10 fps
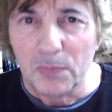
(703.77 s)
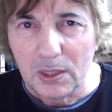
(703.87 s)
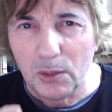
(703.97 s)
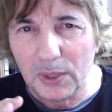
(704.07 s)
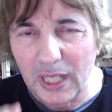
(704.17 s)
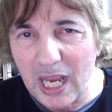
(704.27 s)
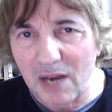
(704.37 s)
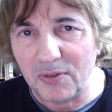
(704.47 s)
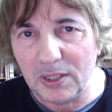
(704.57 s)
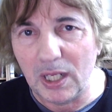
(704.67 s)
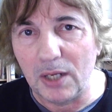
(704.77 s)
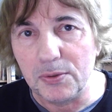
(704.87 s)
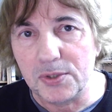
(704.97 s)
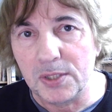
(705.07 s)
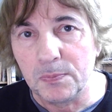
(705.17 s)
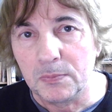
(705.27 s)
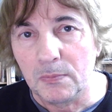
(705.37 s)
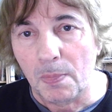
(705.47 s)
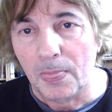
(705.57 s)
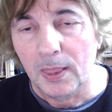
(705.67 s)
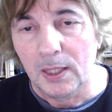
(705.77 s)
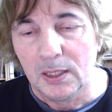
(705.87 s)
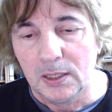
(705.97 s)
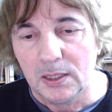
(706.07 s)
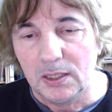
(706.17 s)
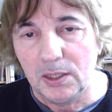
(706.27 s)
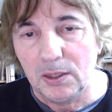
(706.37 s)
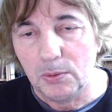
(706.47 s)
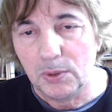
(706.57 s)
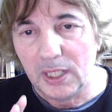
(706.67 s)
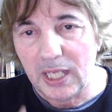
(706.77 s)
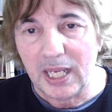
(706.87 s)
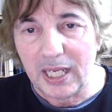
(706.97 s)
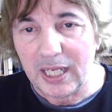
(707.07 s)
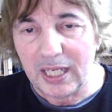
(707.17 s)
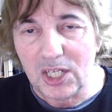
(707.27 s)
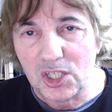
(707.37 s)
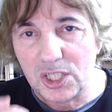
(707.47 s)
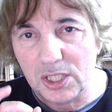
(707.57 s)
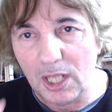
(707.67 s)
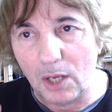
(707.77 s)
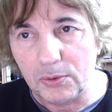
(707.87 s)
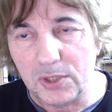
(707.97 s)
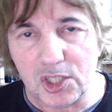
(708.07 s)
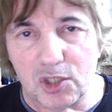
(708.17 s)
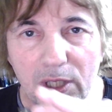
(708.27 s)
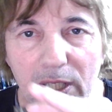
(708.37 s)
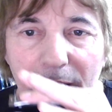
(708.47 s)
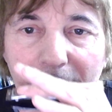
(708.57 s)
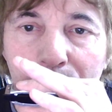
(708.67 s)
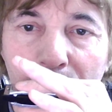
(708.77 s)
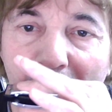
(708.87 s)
You want to hear every note. You want to hear each note discreetly.